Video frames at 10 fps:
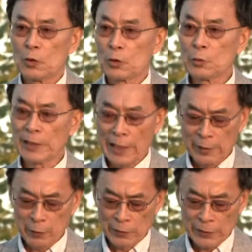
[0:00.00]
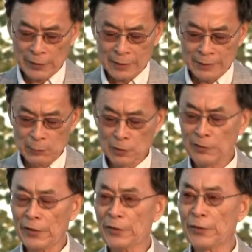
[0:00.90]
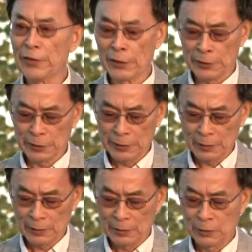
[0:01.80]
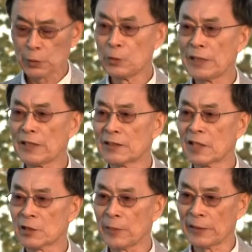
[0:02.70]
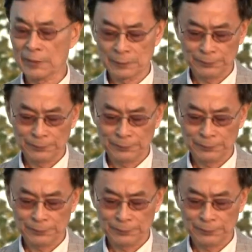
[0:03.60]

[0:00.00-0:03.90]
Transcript: To the Aurora movie theater shooting suspect.